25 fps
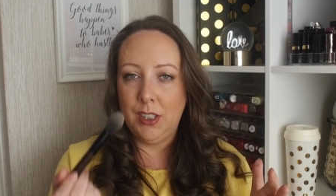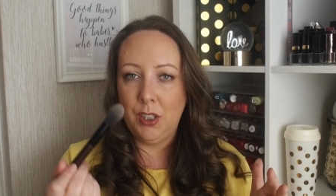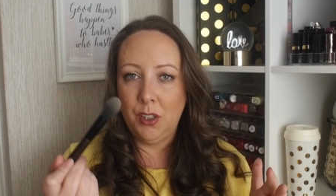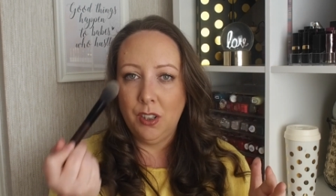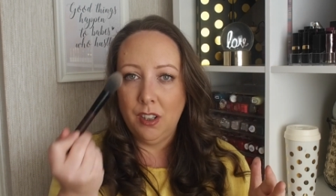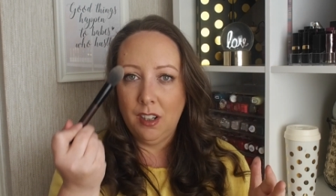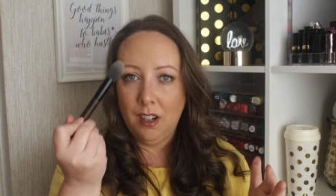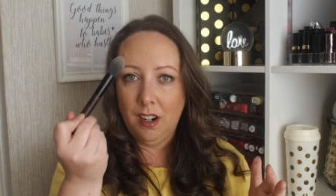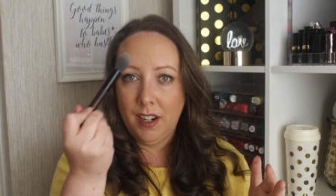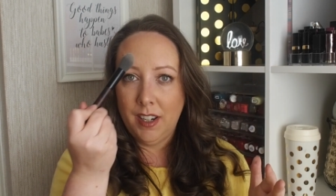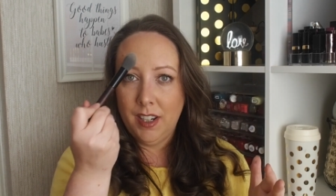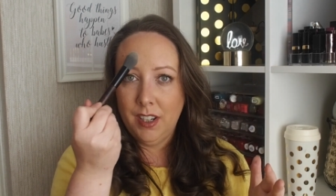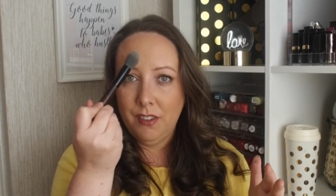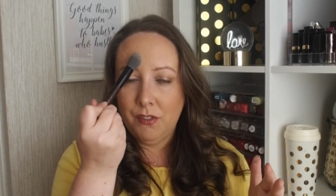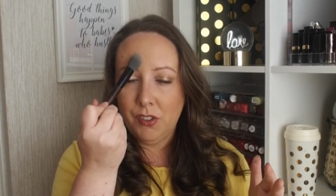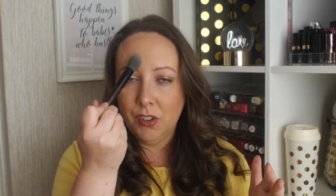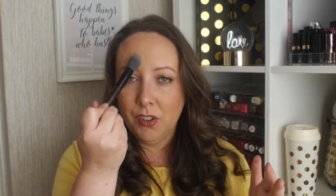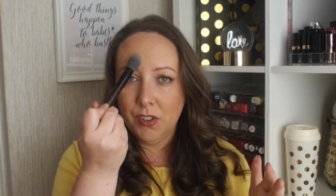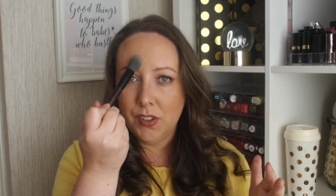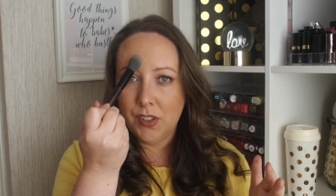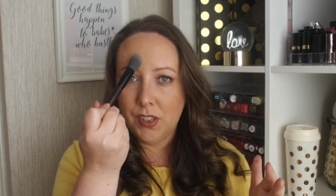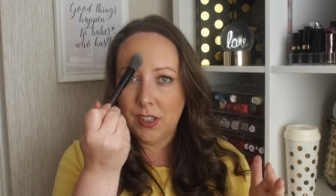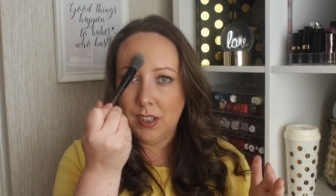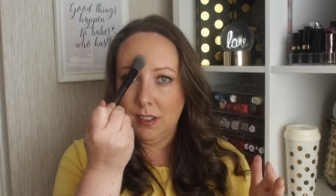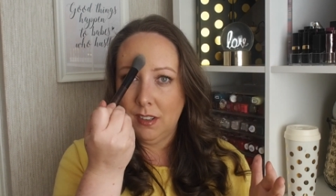You can kind of
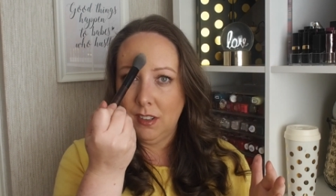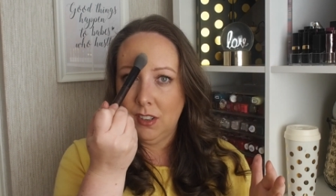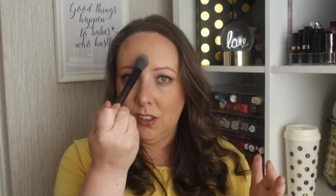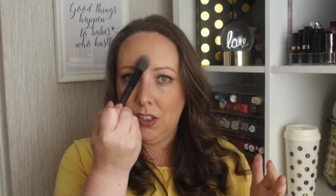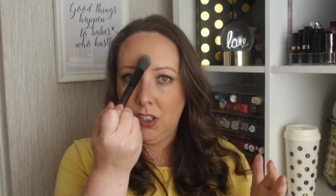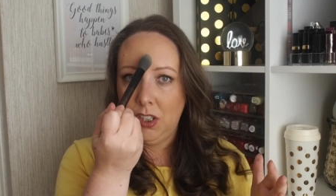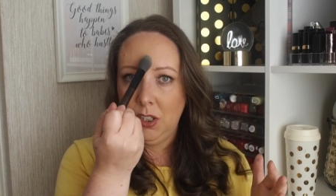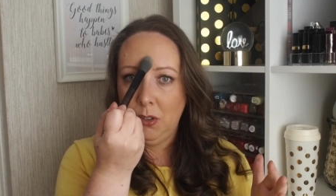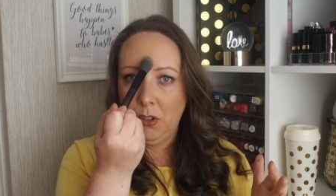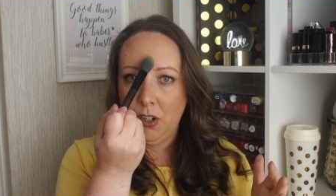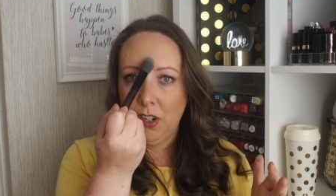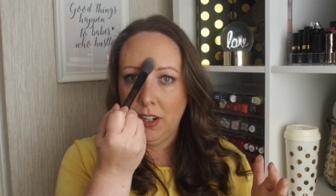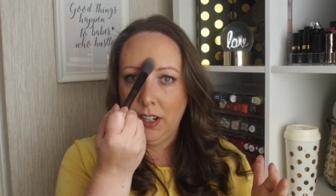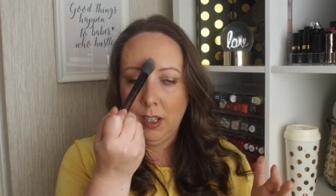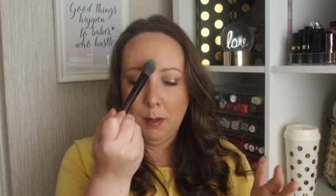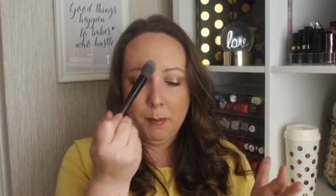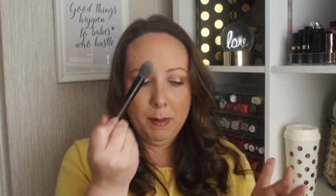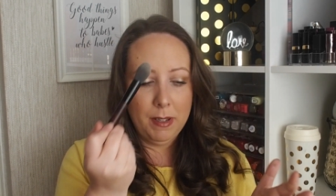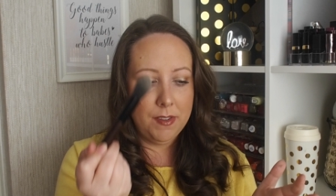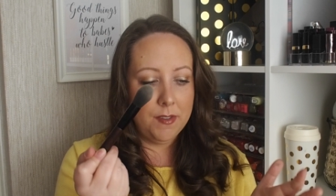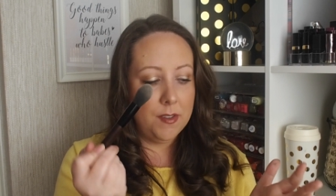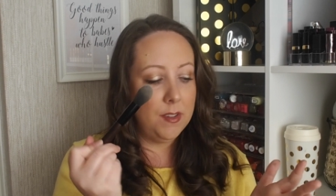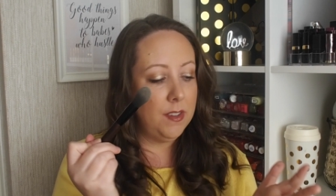just do your little bits.